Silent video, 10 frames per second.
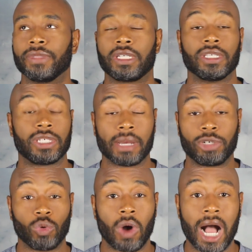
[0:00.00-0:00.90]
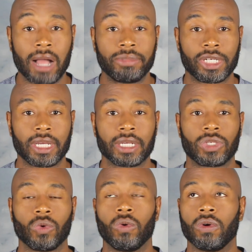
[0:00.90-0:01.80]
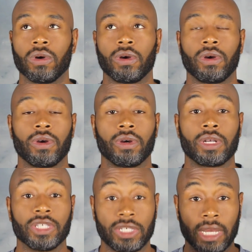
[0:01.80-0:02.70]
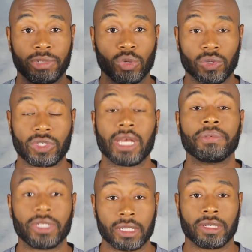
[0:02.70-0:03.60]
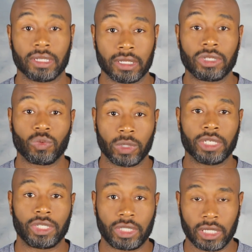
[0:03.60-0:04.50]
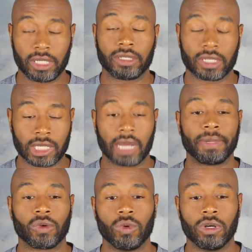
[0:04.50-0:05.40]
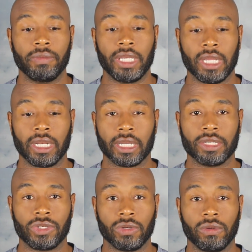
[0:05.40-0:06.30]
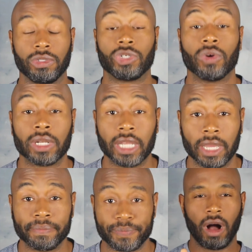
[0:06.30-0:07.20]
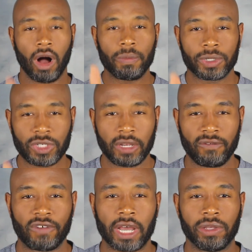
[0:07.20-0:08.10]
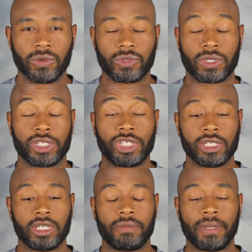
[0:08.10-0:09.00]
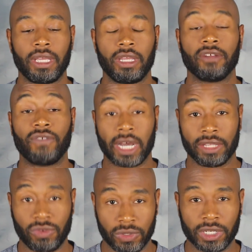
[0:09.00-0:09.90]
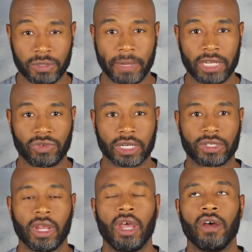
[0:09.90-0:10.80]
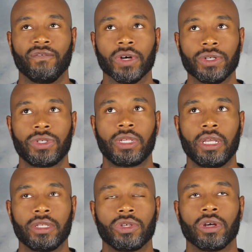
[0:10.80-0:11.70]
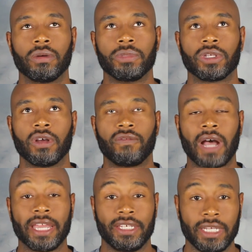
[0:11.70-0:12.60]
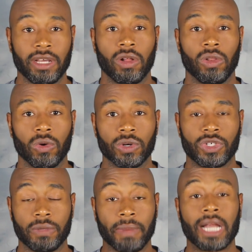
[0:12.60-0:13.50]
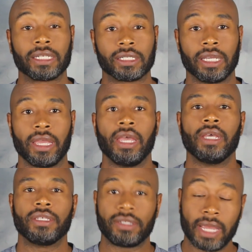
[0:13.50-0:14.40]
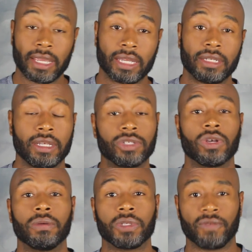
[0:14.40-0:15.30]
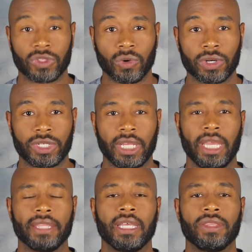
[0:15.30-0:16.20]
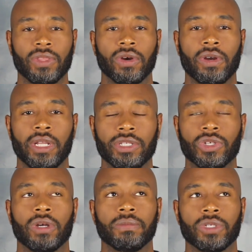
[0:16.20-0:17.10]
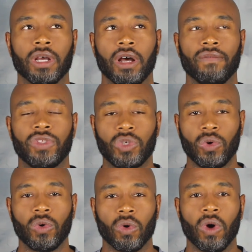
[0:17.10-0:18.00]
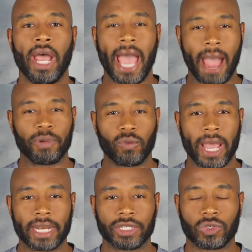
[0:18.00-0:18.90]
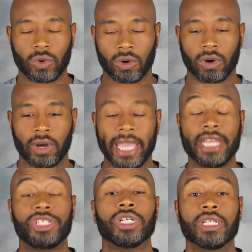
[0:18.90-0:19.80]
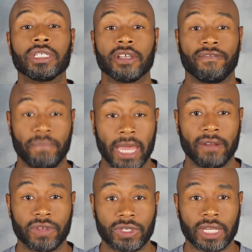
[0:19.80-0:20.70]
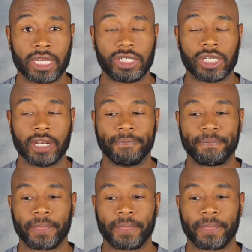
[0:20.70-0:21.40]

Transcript: conceptual objects, or conceptual substances, which is a topic we'll be getting into shortly. All perceived values should be defined through this matrix. First, in terms of ideal or symbolically, second, in terms of authority, and then third, in terms of tool, apparatus, or agent of manifestation.